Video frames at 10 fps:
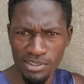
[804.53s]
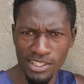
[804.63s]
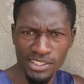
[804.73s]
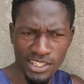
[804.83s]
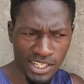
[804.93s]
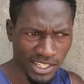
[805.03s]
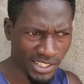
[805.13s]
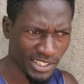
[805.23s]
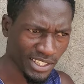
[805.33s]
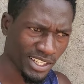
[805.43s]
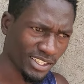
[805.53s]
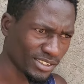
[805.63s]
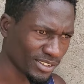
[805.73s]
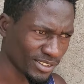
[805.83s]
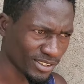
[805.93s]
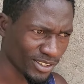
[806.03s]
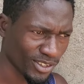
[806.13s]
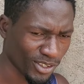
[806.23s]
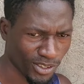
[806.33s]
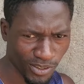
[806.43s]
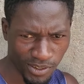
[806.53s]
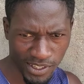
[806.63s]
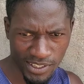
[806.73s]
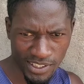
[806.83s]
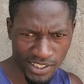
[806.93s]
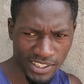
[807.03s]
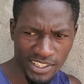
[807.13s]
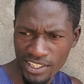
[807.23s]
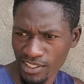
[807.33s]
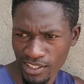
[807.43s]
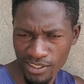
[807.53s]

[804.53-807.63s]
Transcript: that guy here, you know, or on any other.